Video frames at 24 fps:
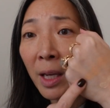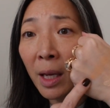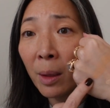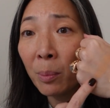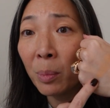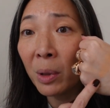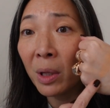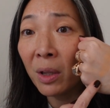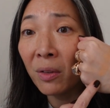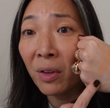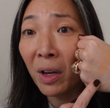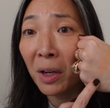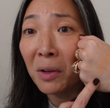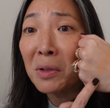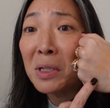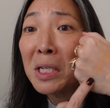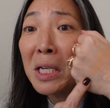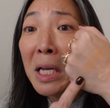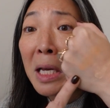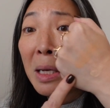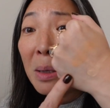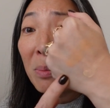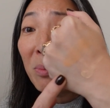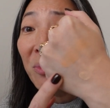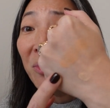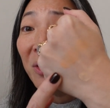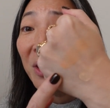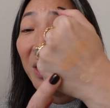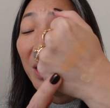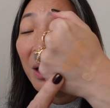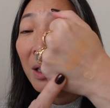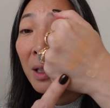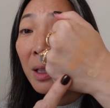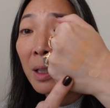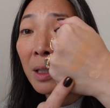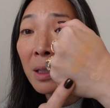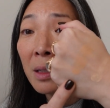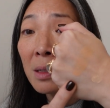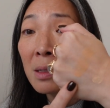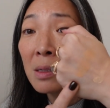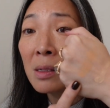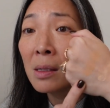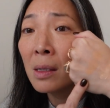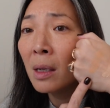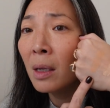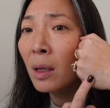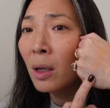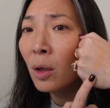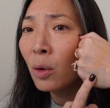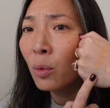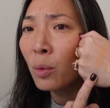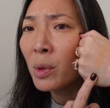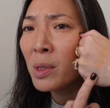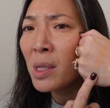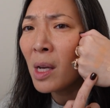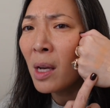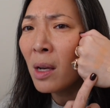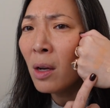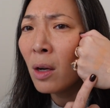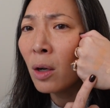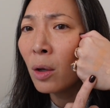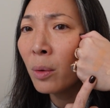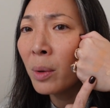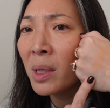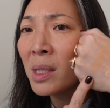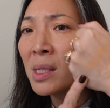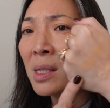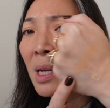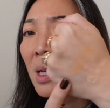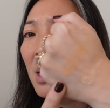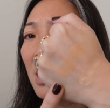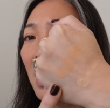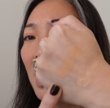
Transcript: can't believe how deep Vanilla is. Was I always that